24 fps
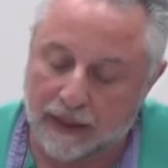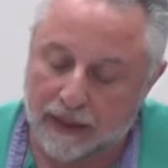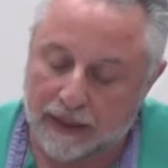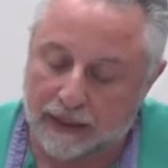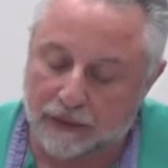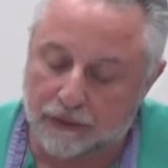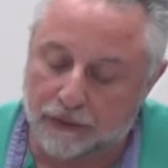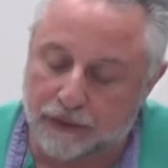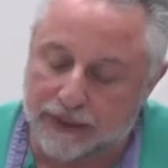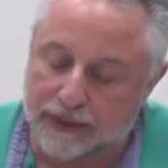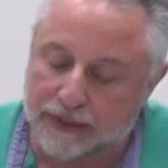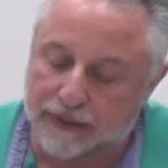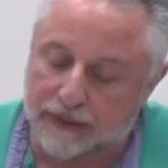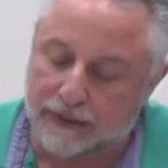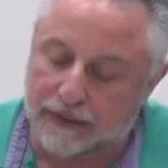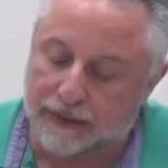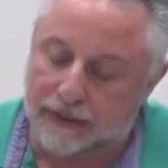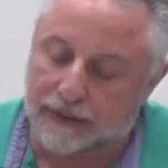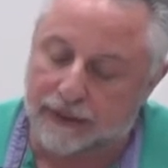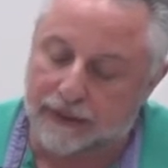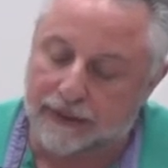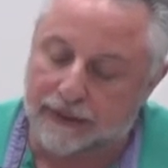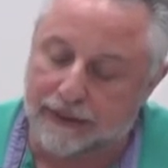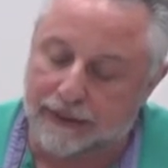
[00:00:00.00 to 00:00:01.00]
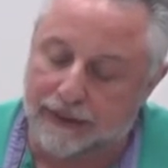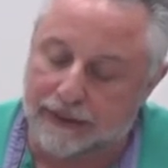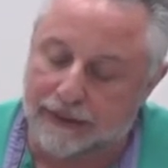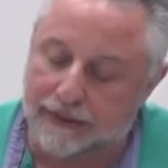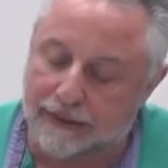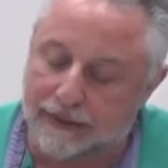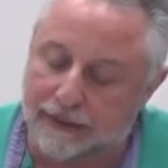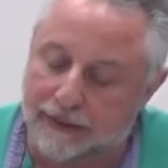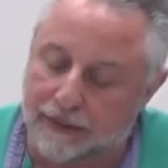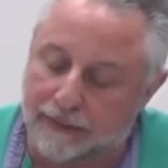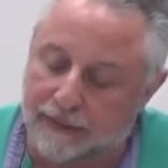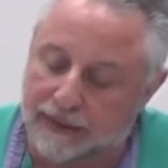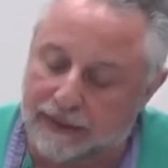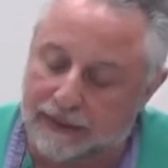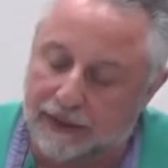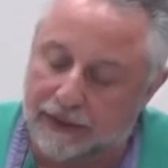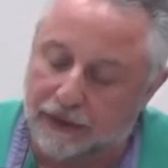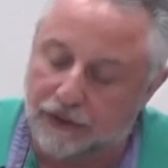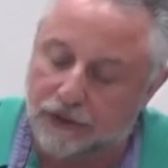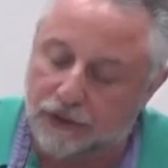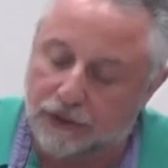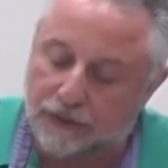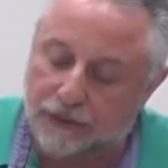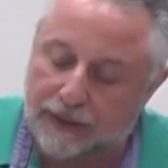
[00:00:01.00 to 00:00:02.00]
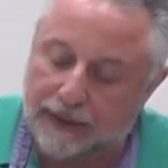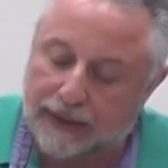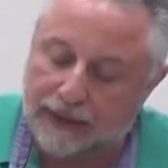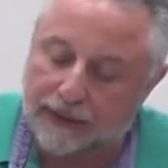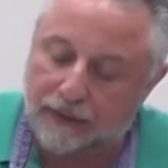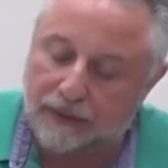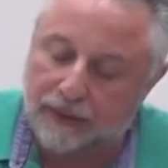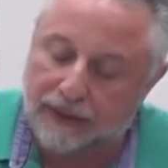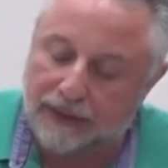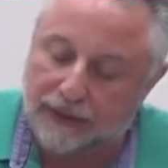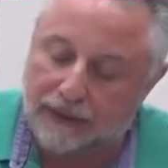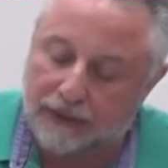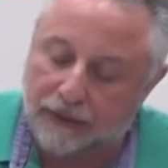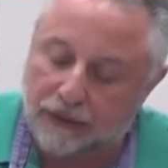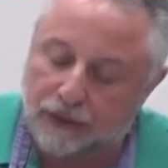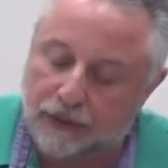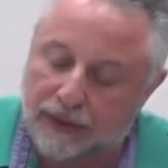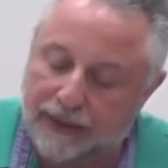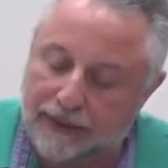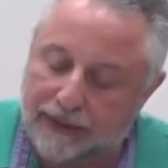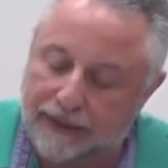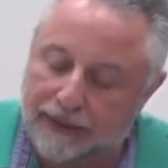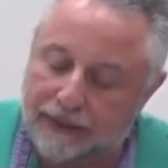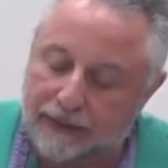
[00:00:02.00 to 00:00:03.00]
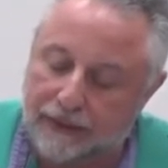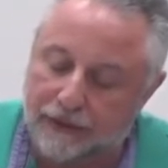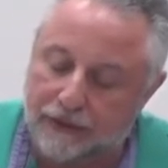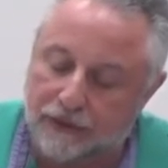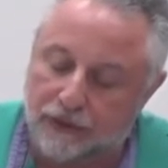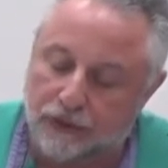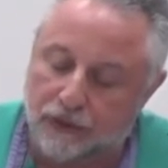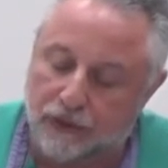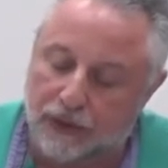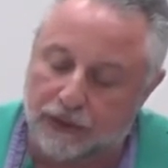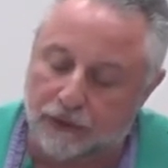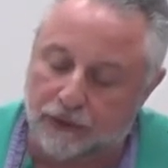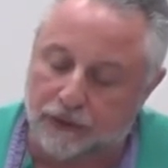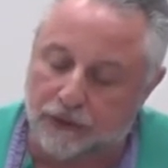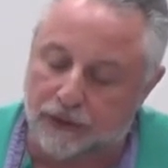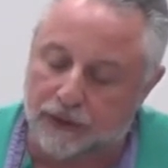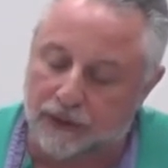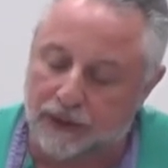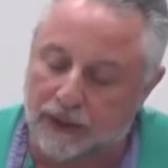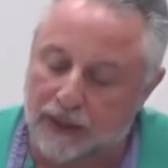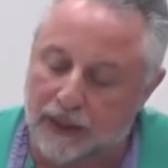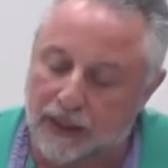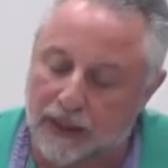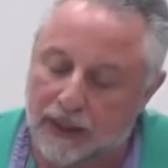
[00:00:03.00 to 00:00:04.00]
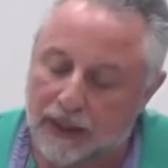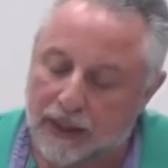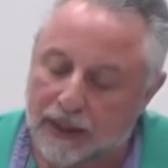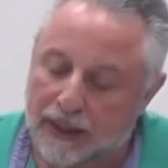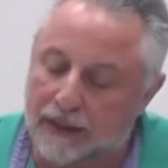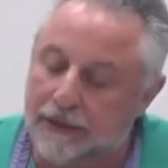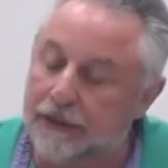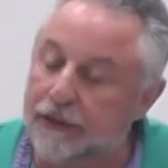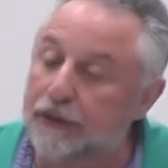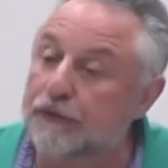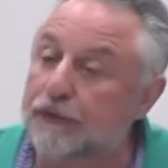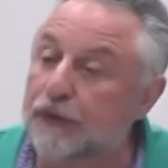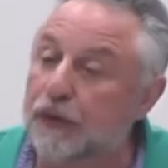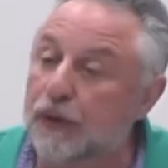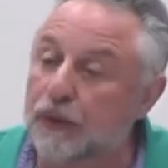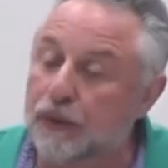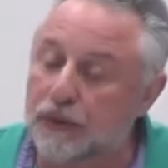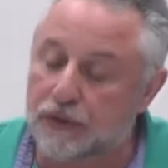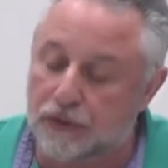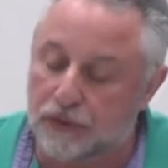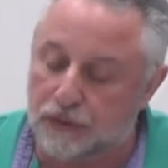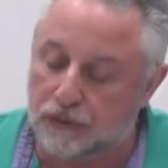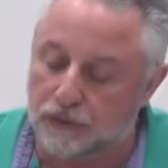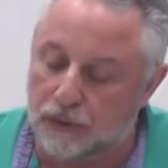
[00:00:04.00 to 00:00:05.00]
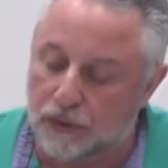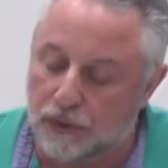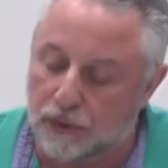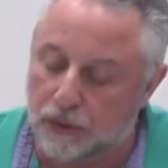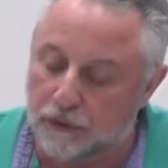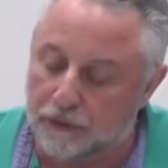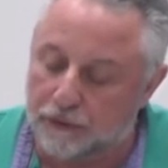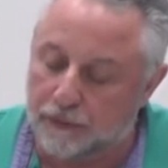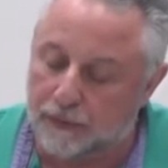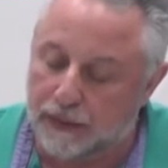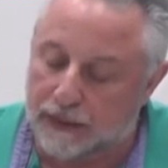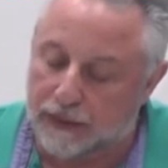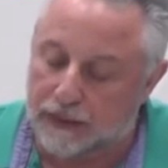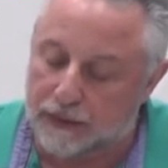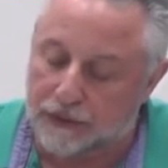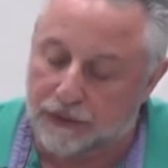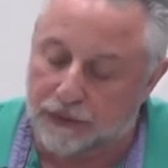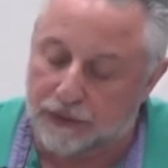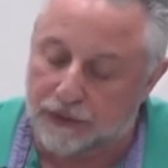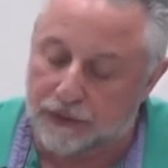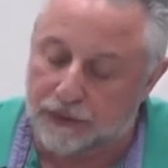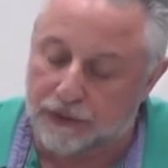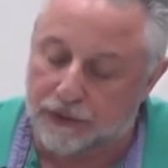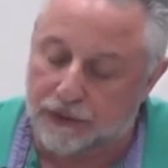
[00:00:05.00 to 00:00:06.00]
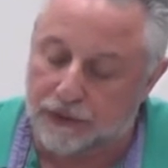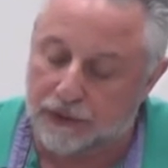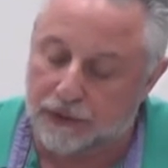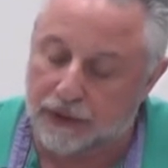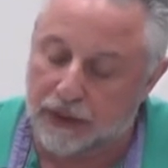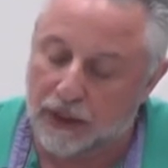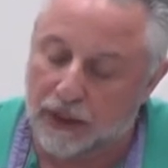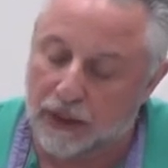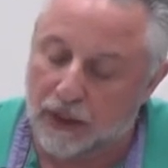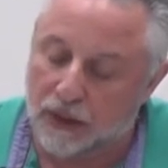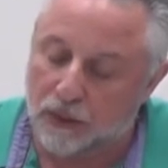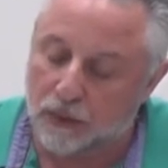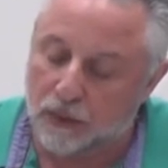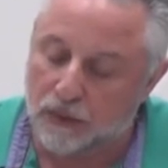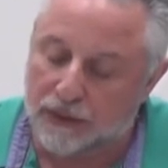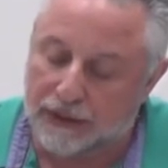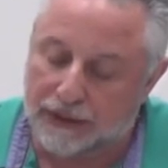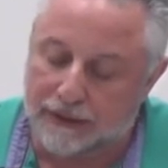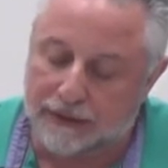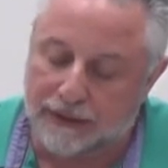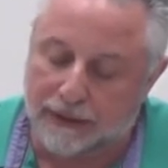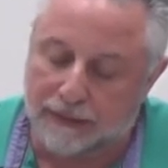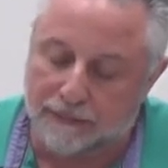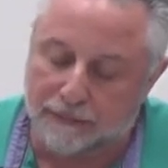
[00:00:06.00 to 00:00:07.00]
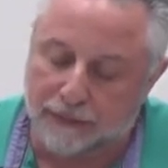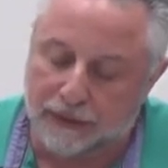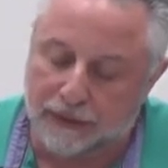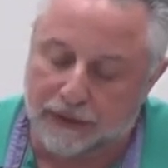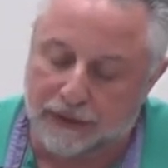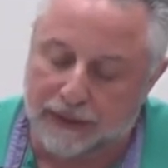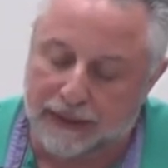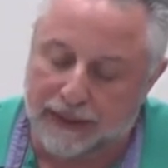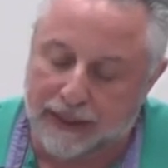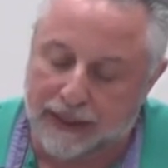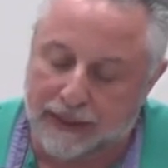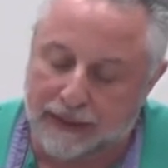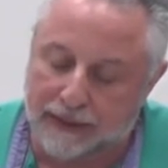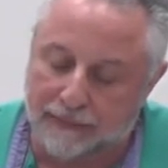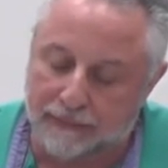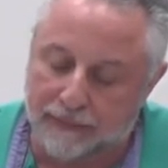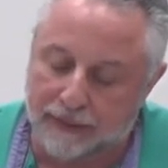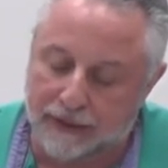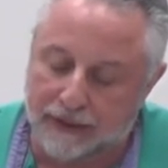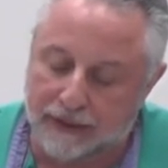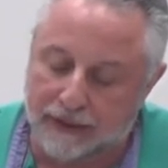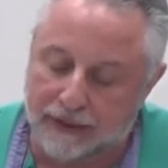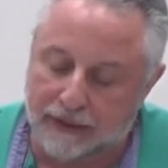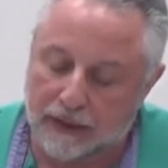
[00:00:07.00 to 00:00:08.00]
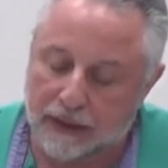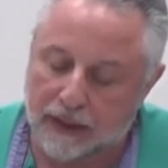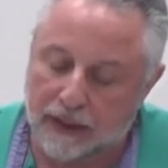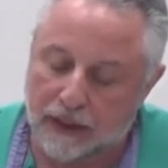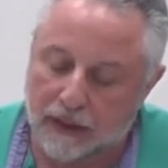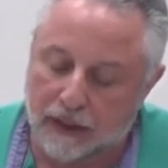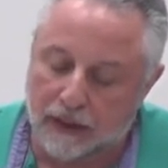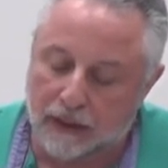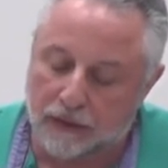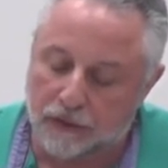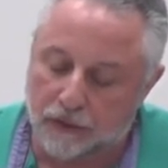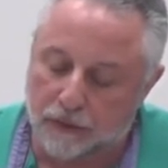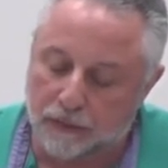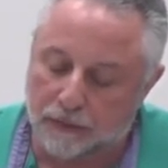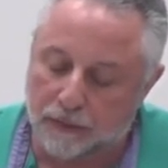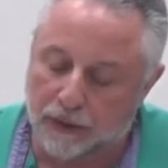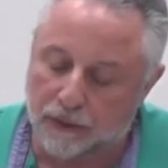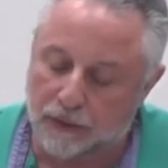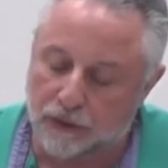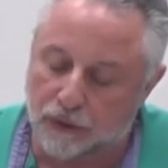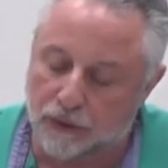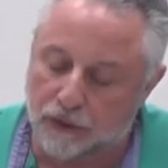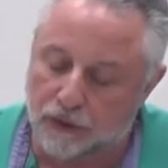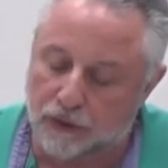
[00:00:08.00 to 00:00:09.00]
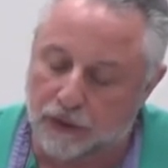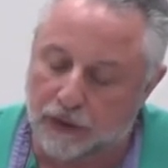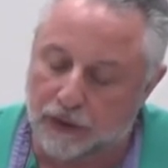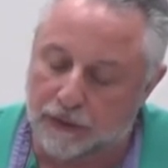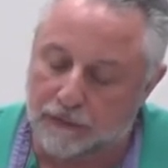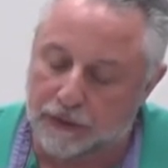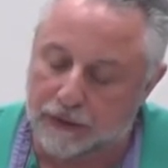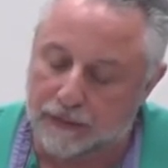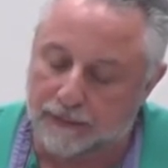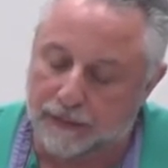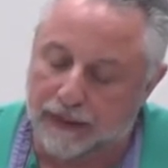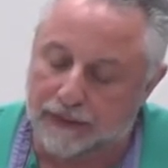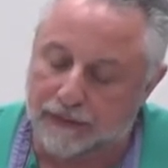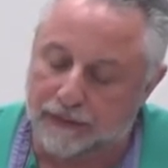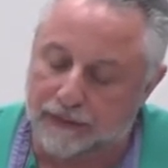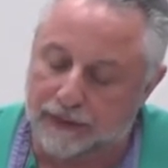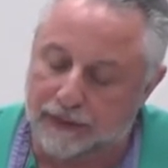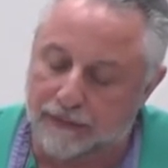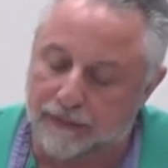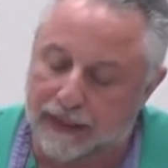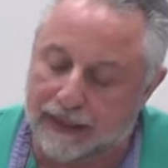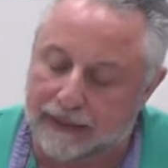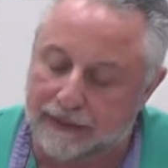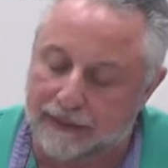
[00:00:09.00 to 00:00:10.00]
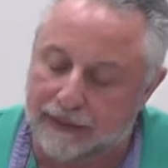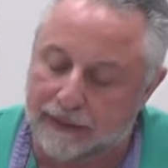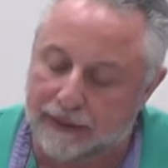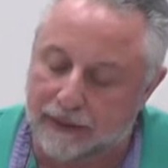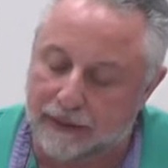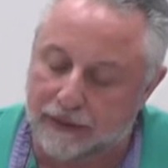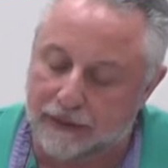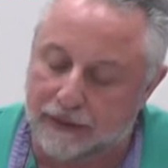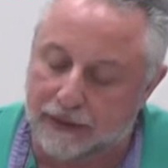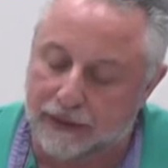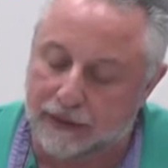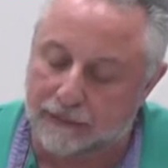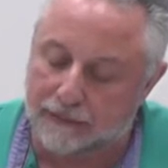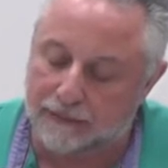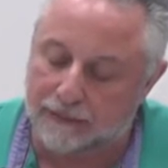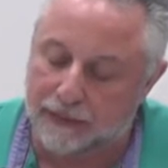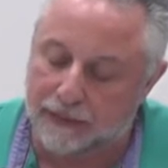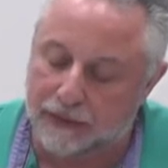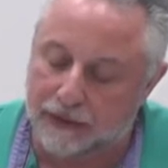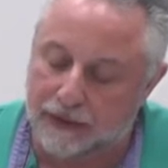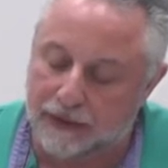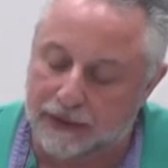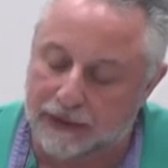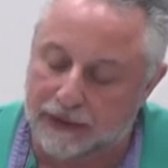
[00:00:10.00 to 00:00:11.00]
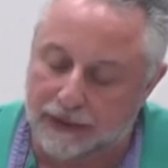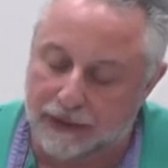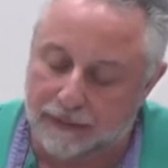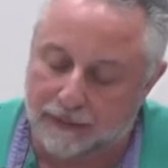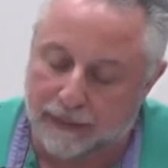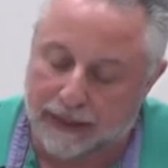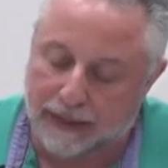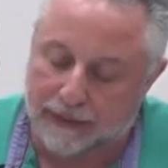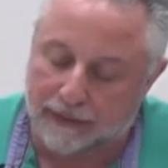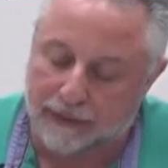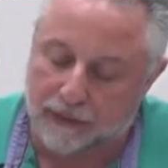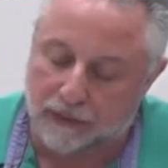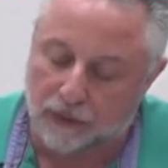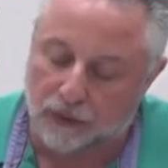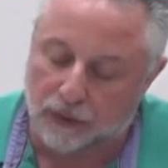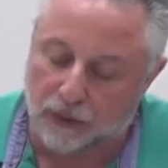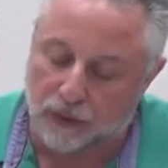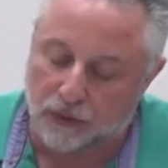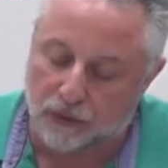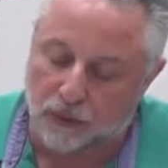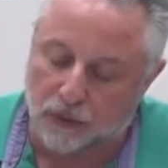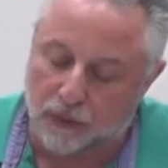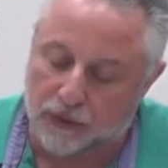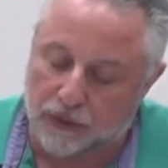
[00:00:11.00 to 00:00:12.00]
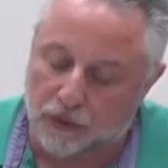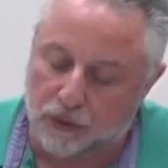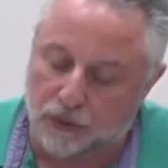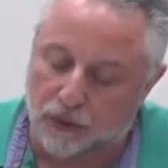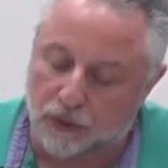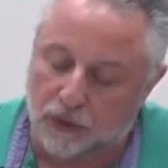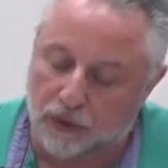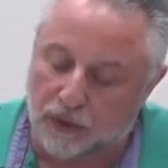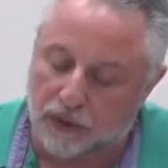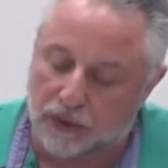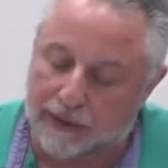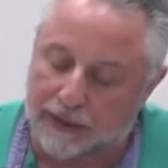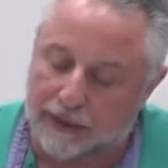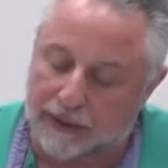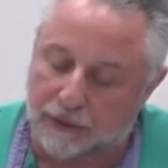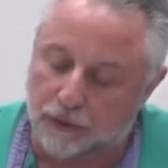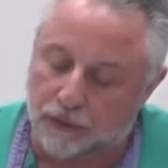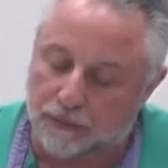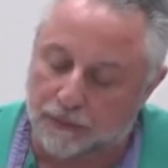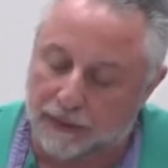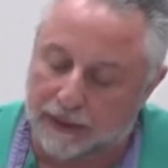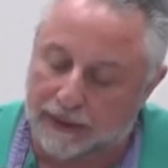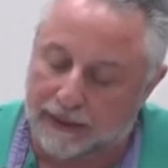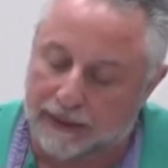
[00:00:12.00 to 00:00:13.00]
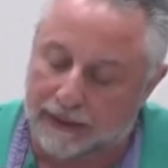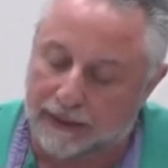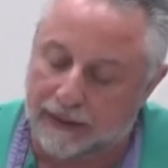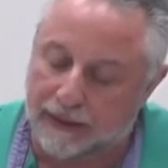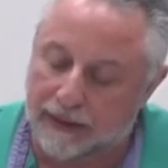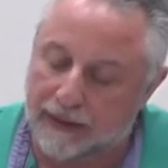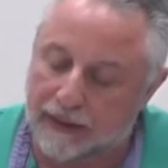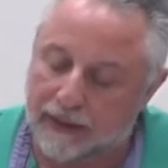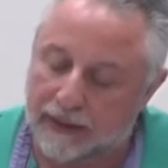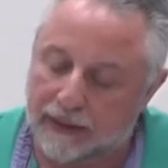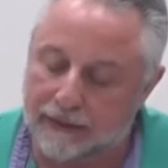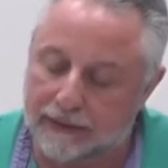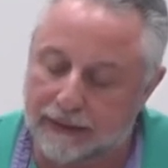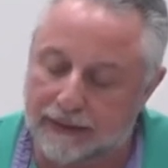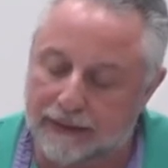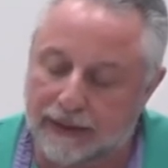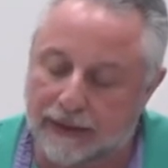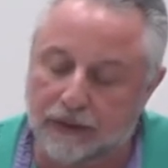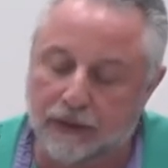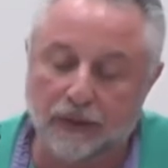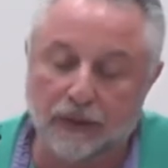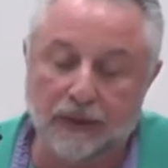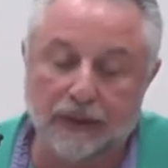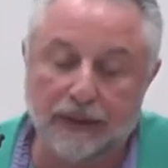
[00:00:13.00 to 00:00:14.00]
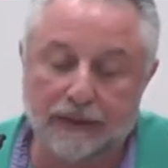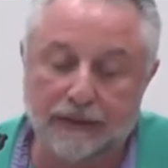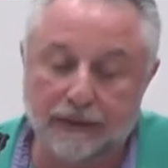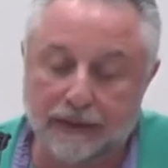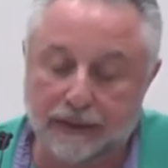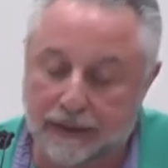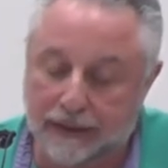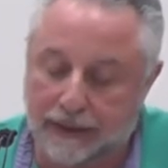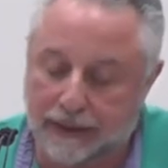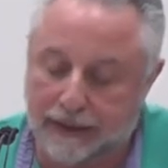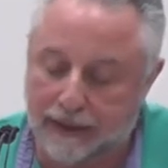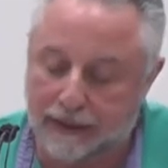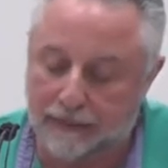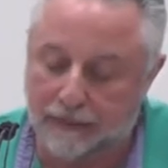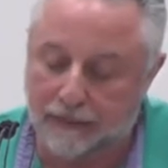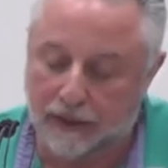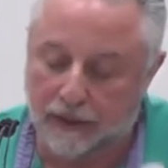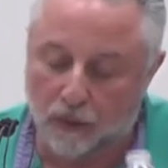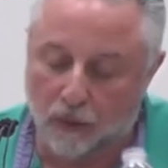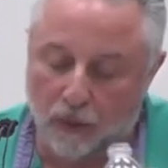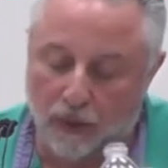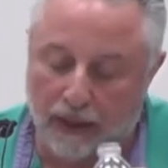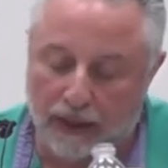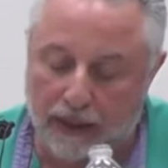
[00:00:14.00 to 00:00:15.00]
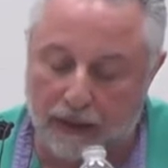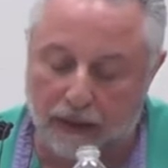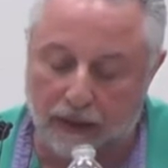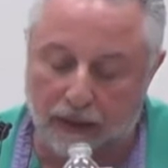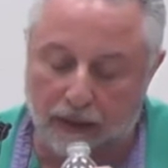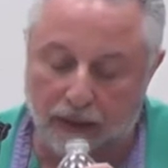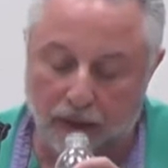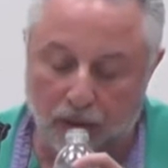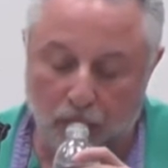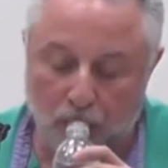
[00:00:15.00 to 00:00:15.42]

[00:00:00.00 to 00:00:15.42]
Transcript: addresses the techniques and limitations of psychoanalytic training and instruction, and invokes the role of masters, whose exemplary games are supposed to serve as paradigmatic examples, inspiring those who wish to learn how to play the psychoanalytic game well.